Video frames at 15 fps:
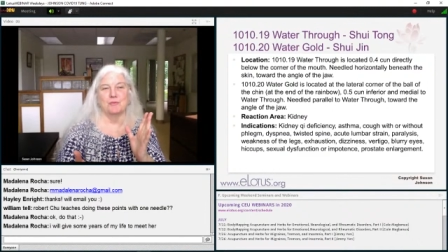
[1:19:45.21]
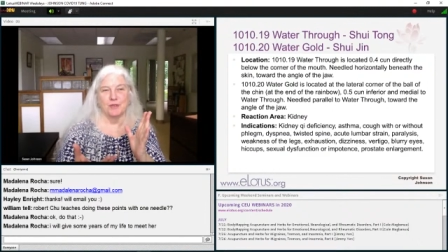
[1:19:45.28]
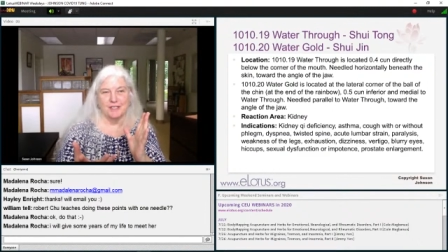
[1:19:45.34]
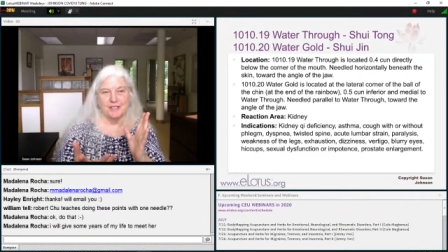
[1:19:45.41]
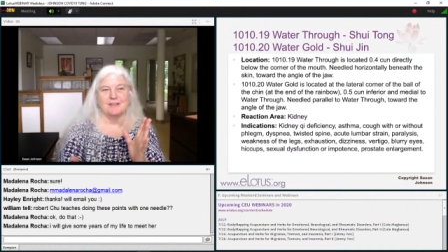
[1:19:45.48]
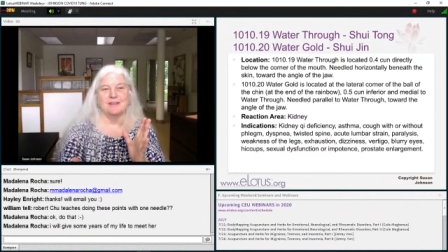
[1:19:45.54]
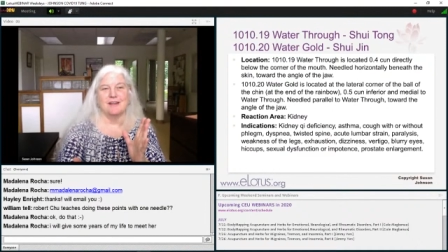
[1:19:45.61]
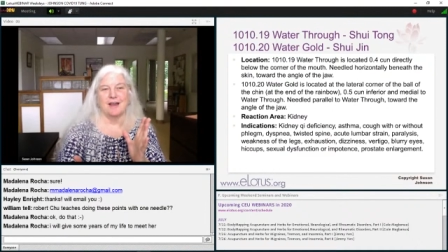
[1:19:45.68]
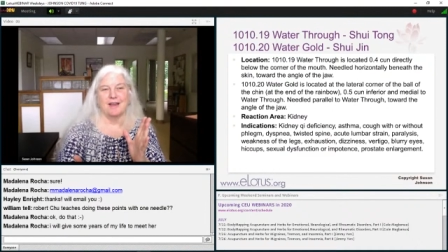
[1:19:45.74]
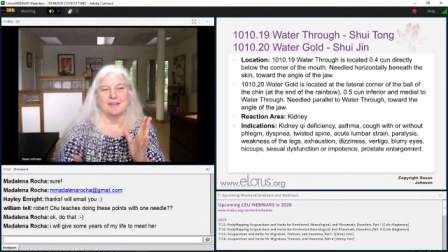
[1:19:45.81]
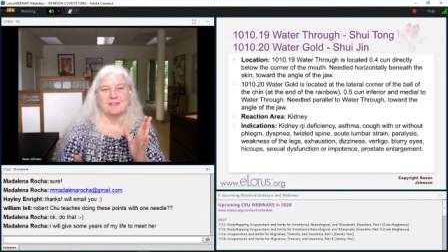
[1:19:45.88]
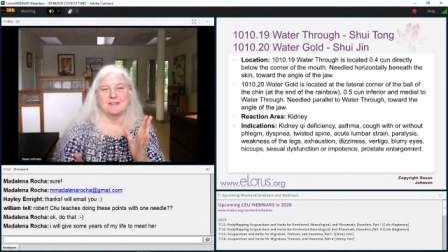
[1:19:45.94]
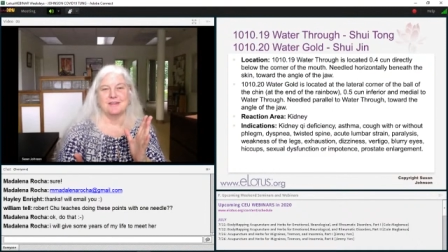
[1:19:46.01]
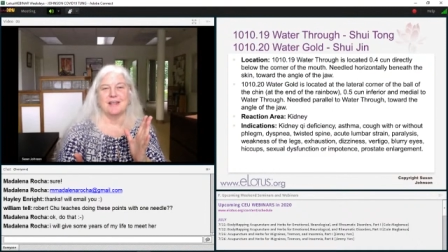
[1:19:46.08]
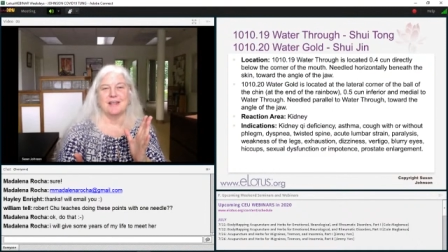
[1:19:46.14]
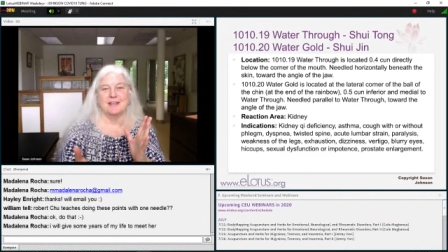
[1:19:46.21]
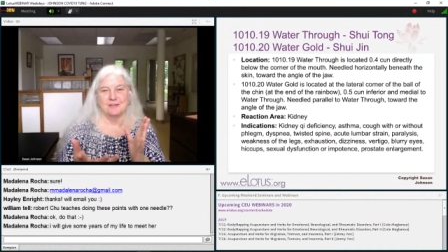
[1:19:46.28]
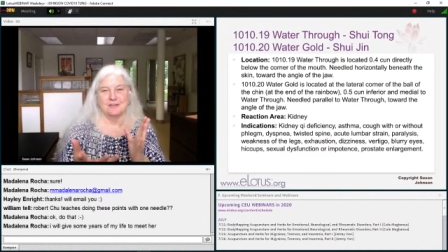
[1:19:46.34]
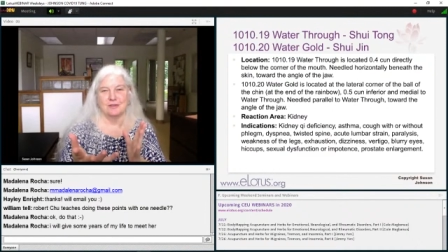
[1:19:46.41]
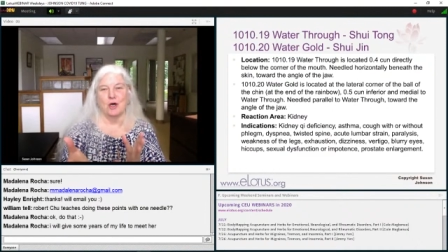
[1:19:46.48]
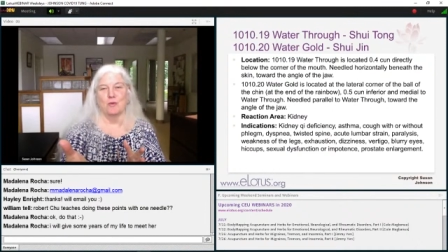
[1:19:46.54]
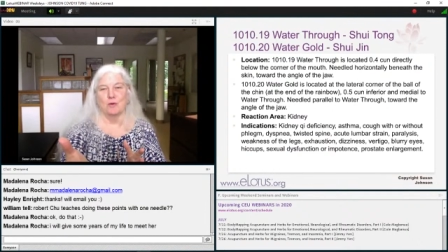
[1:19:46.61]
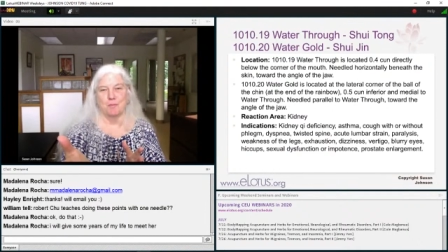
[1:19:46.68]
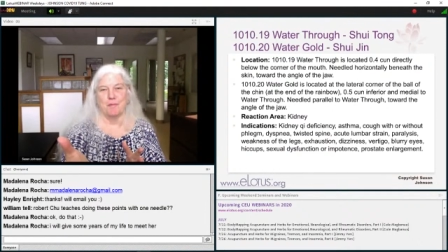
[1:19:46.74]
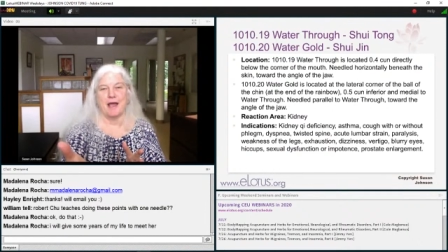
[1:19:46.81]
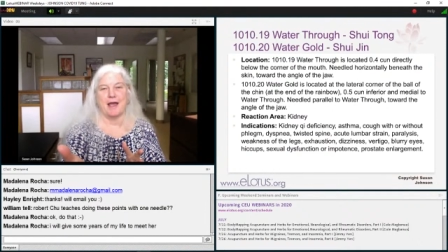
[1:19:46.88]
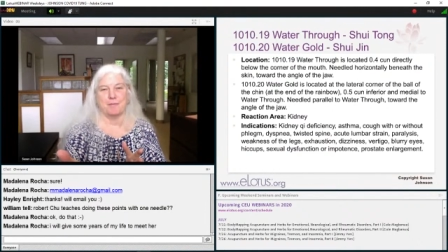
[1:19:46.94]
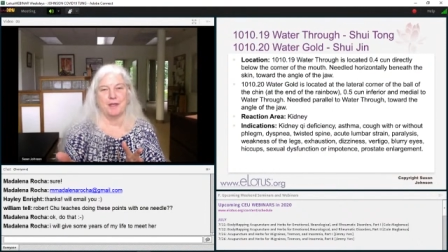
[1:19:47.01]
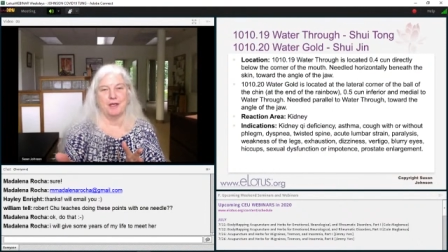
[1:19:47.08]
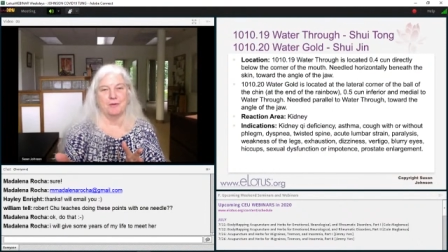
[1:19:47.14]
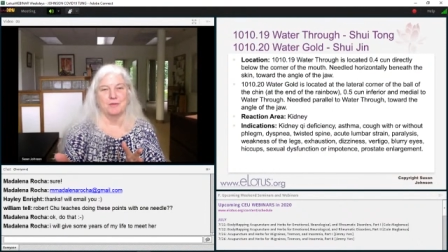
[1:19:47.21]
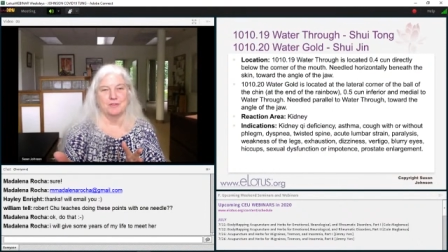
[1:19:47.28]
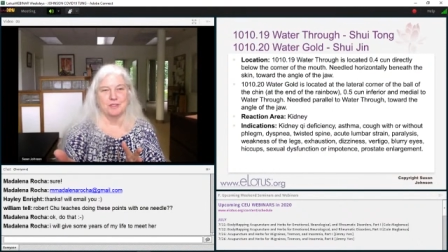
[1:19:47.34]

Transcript: realized that his lower back pain